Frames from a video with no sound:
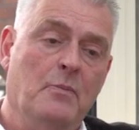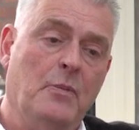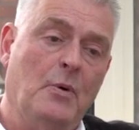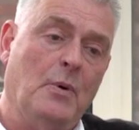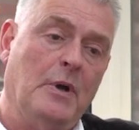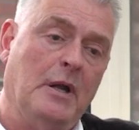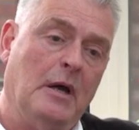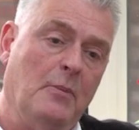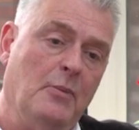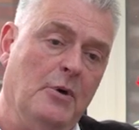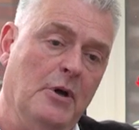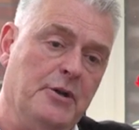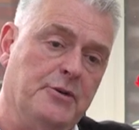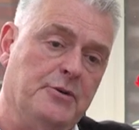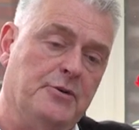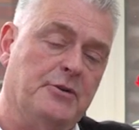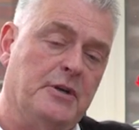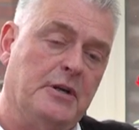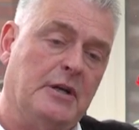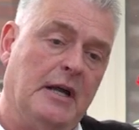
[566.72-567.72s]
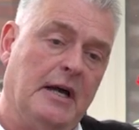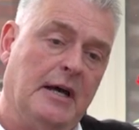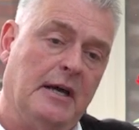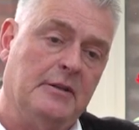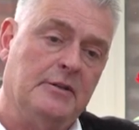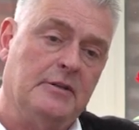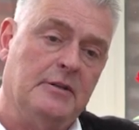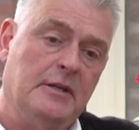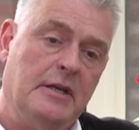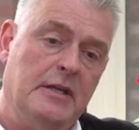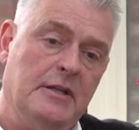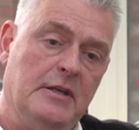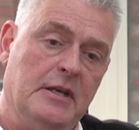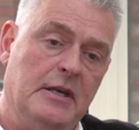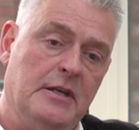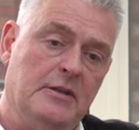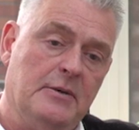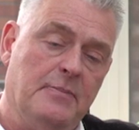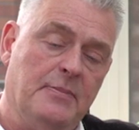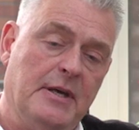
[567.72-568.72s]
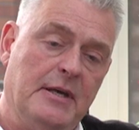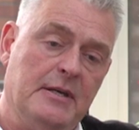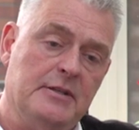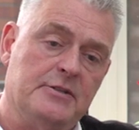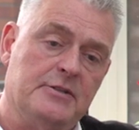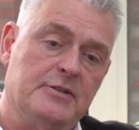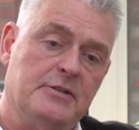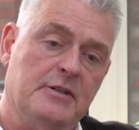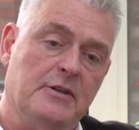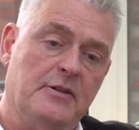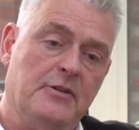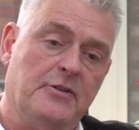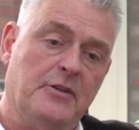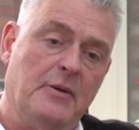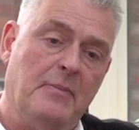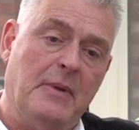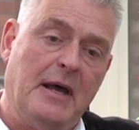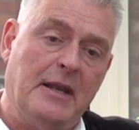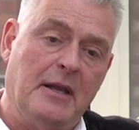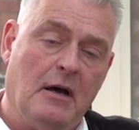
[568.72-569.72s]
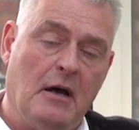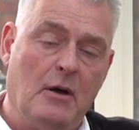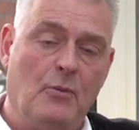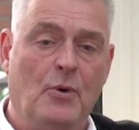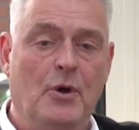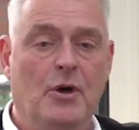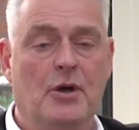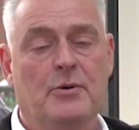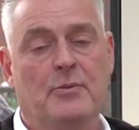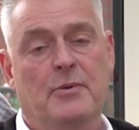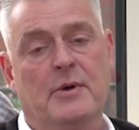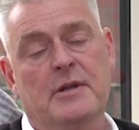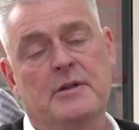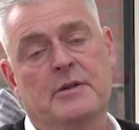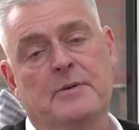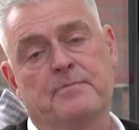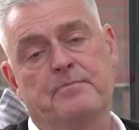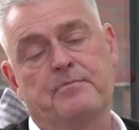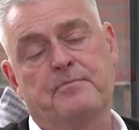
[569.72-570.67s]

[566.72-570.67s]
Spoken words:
But when I worked underground in the pits, the men I worked with